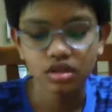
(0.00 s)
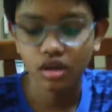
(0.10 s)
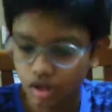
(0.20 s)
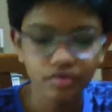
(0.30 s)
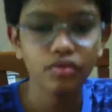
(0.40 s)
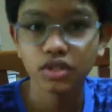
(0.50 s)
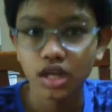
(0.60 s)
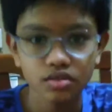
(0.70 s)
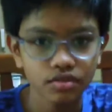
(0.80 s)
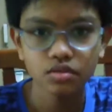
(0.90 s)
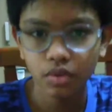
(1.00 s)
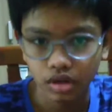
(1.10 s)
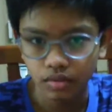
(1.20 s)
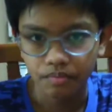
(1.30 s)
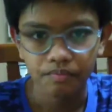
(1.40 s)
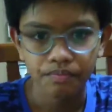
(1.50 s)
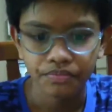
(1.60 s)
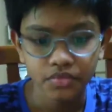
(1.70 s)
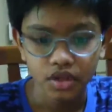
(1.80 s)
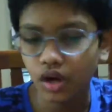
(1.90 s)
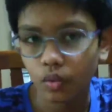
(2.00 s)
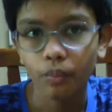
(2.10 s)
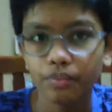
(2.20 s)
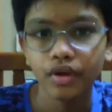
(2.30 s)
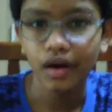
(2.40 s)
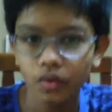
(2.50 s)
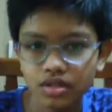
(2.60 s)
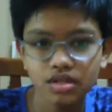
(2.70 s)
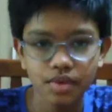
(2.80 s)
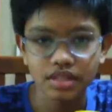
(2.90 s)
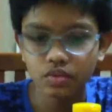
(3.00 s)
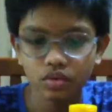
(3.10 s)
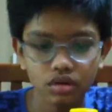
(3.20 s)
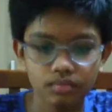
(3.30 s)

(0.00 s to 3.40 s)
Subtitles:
in the four sides of this bottle. Now, how does this magic work?